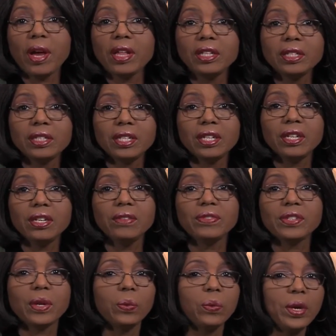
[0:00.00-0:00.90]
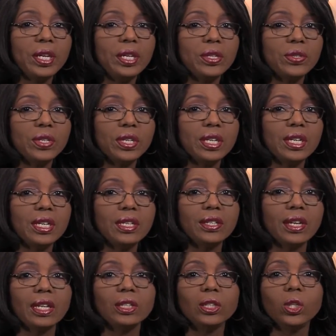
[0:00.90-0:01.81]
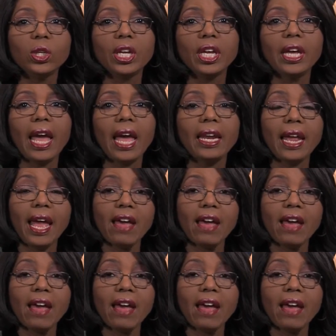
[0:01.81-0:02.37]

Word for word: relatives and witnesses and looking at